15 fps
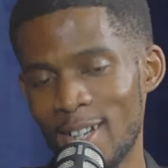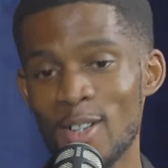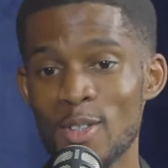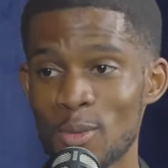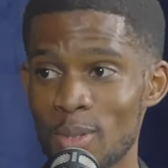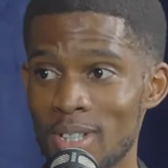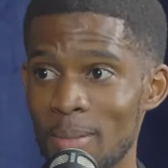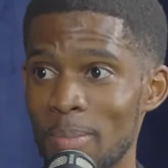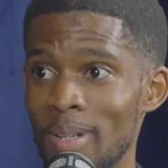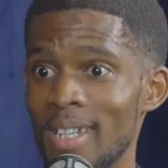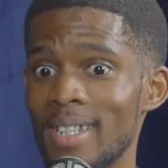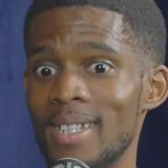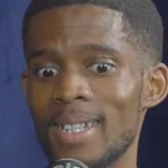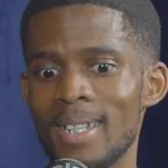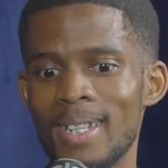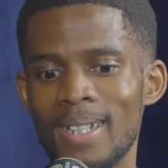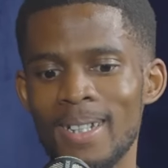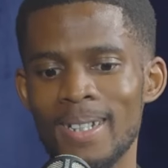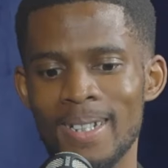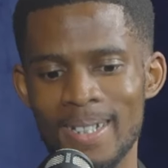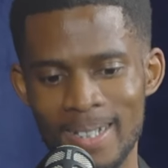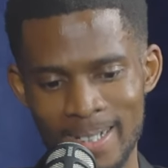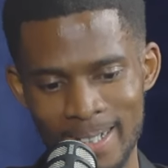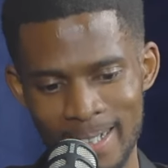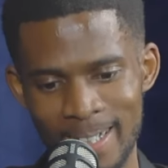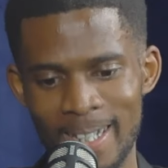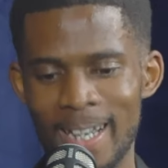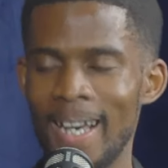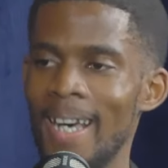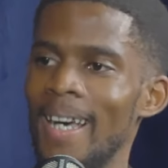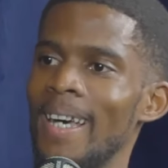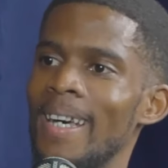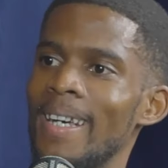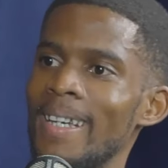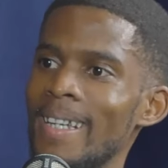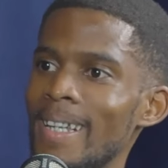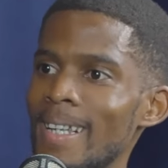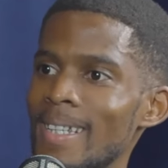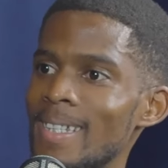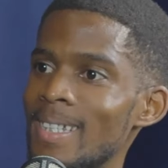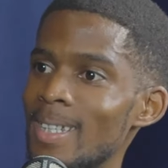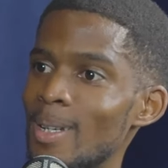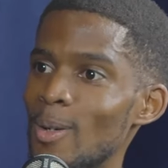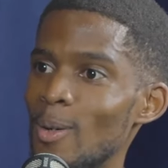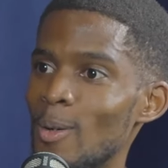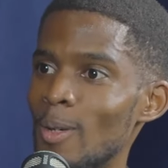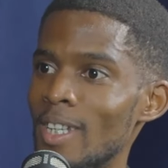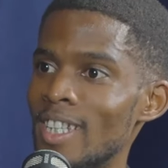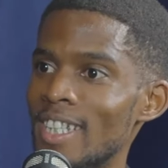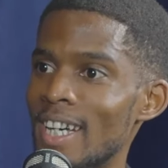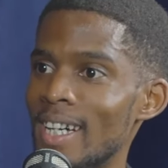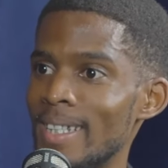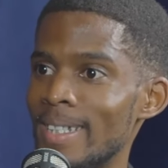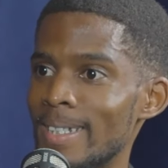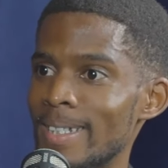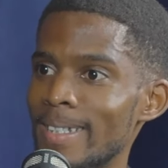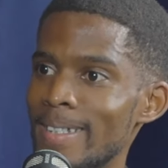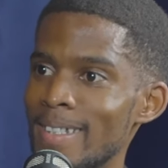Suitability CEO in charge?